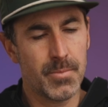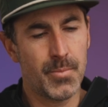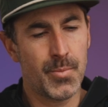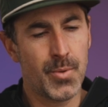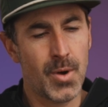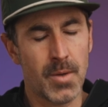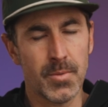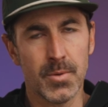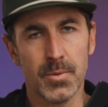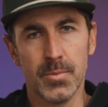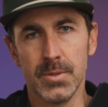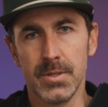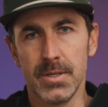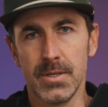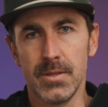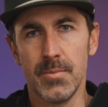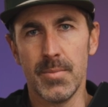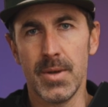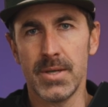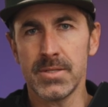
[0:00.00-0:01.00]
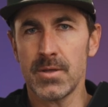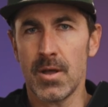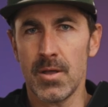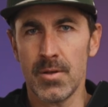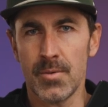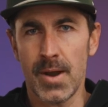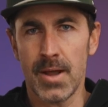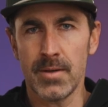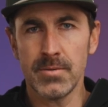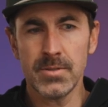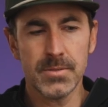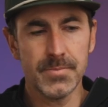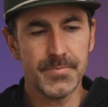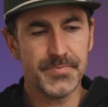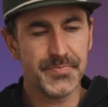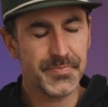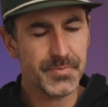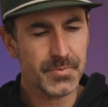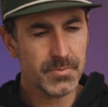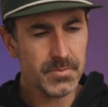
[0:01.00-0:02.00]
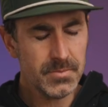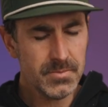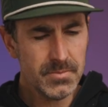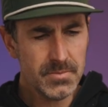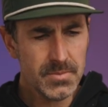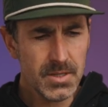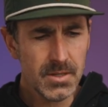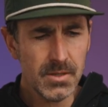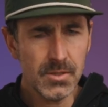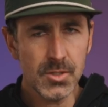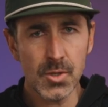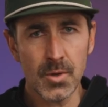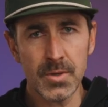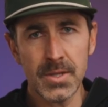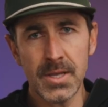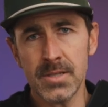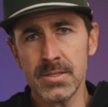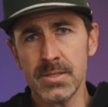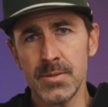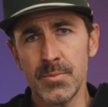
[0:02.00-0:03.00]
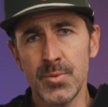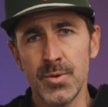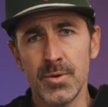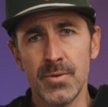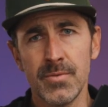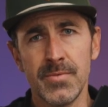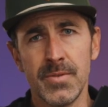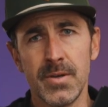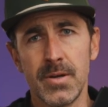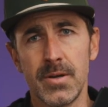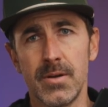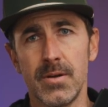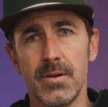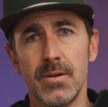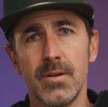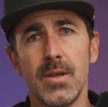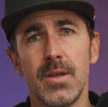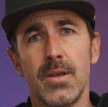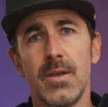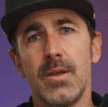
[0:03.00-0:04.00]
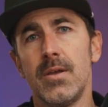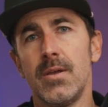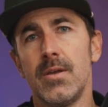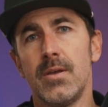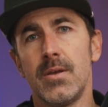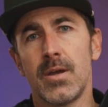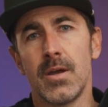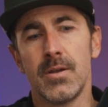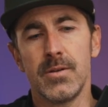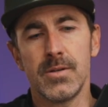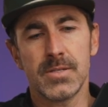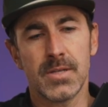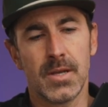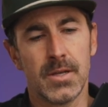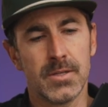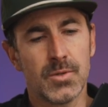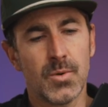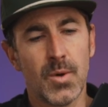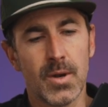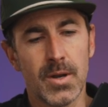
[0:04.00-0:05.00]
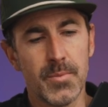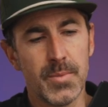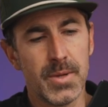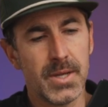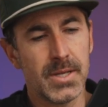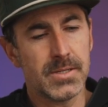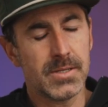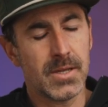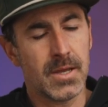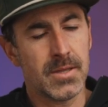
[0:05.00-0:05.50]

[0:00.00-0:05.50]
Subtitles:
probably the best all around. Sony has improved their color science quite a bit.